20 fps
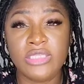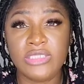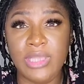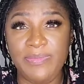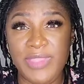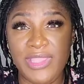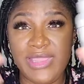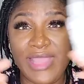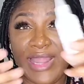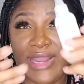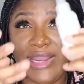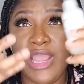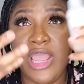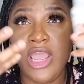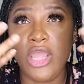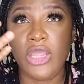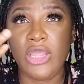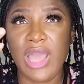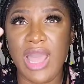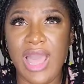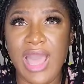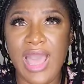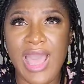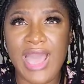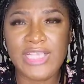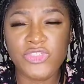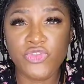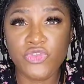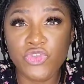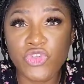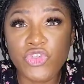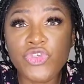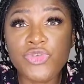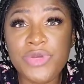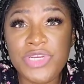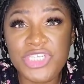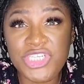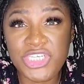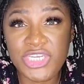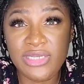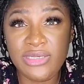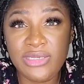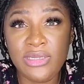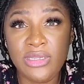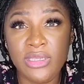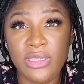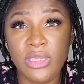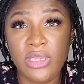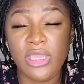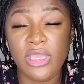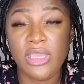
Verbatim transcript: something that uh, has nutrition.